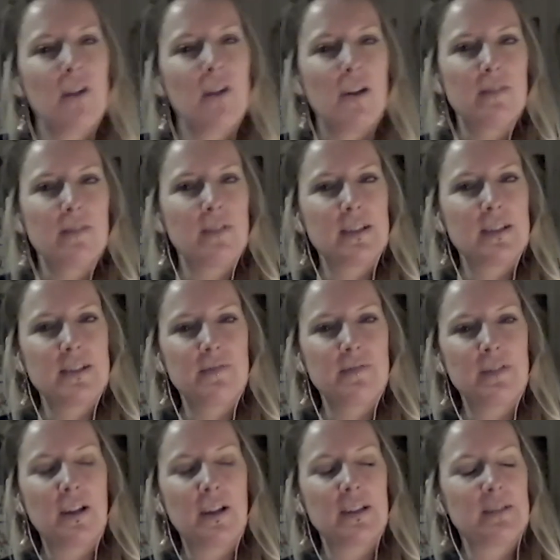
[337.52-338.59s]
kind of done
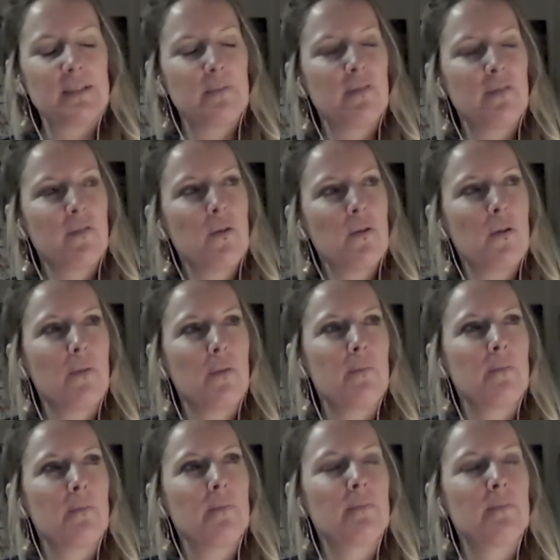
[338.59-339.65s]
something like this before,
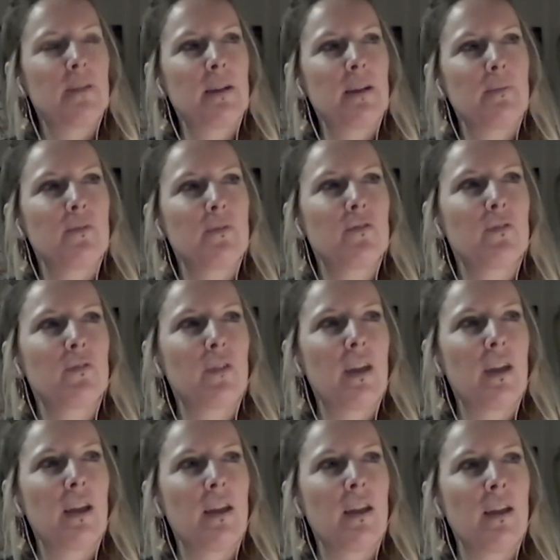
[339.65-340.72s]
but it was
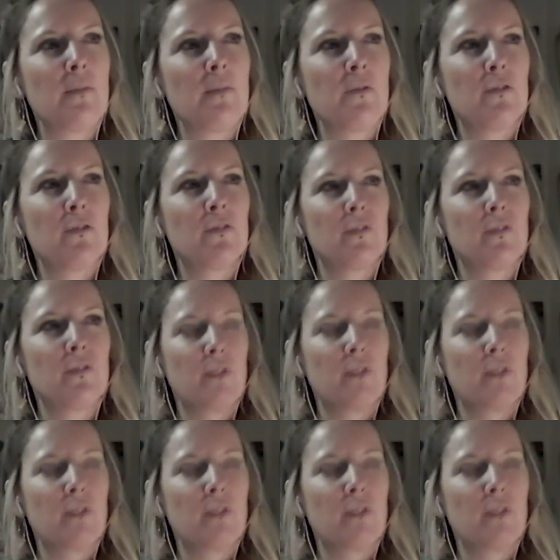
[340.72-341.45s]
the